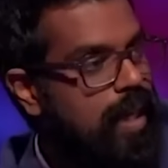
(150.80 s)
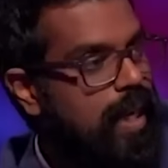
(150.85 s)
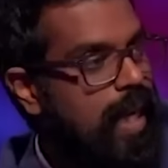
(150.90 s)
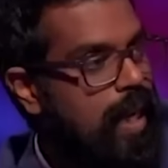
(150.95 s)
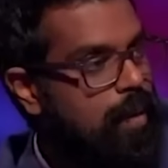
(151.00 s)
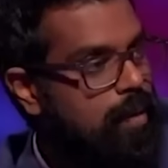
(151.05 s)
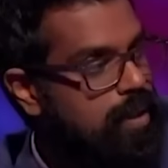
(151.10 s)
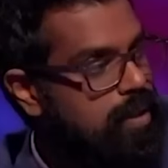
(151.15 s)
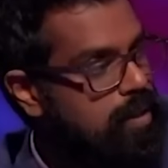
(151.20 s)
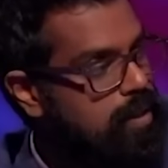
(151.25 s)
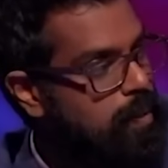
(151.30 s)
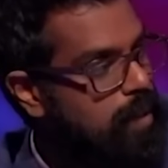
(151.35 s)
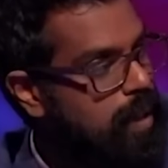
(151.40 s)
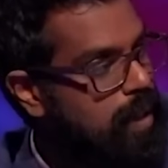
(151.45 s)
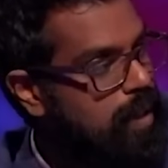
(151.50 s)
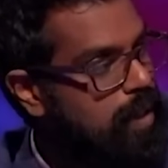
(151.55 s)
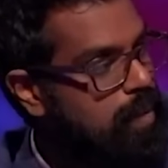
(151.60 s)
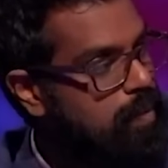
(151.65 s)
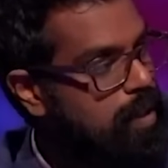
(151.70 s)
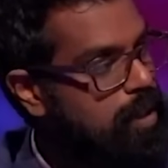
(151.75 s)
allow us to
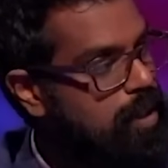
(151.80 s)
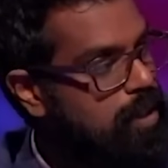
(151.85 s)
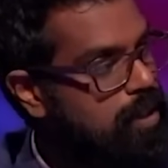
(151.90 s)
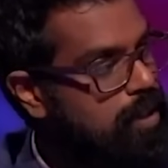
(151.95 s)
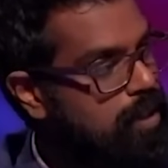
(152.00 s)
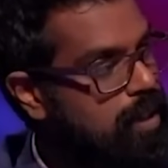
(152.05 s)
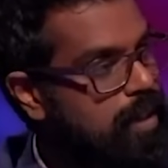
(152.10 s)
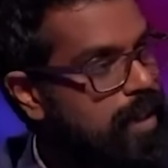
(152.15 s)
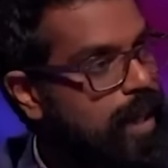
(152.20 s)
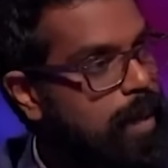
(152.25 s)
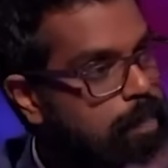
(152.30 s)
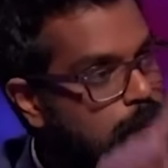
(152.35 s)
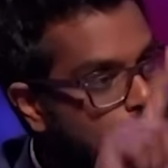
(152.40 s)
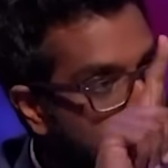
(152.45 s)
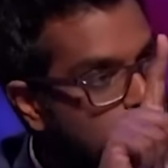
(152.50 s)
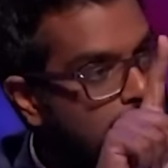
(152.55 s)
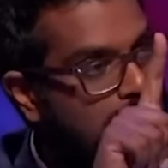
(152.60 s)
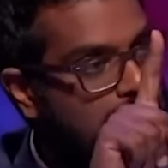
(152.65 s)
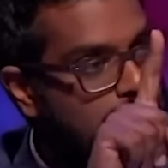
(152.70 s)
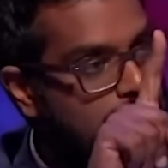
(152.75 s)
eat them because she said, they're
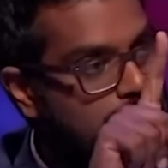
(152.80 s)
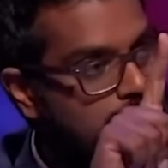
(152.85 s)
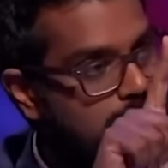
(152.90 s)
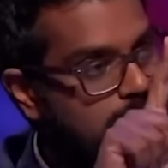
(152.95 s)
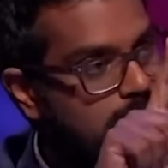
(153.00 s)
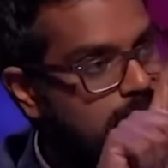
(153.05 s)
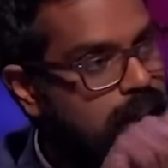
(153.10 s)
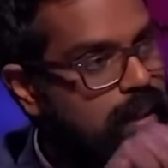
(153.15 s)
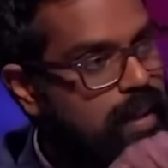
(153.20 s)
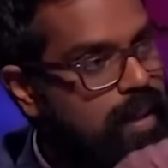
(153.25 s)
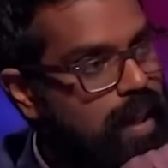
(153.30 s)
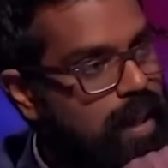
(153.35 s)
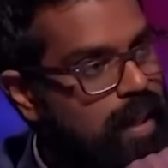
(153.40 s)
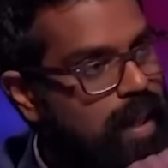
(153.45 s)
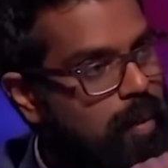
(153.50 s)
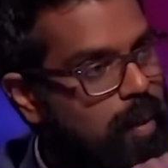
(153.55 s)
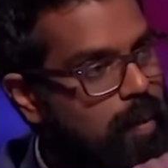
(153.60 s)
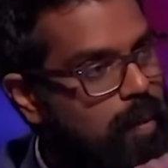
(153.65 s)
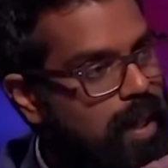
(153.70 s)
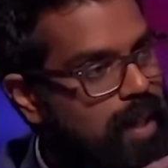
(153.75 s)
poor mangoes. Like,
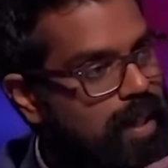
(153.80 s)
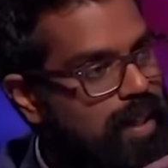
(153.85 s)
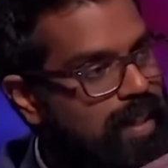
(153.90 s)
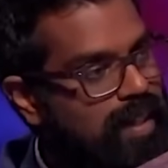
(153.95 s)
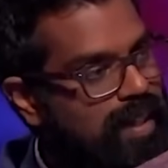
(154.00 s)
no, we won't.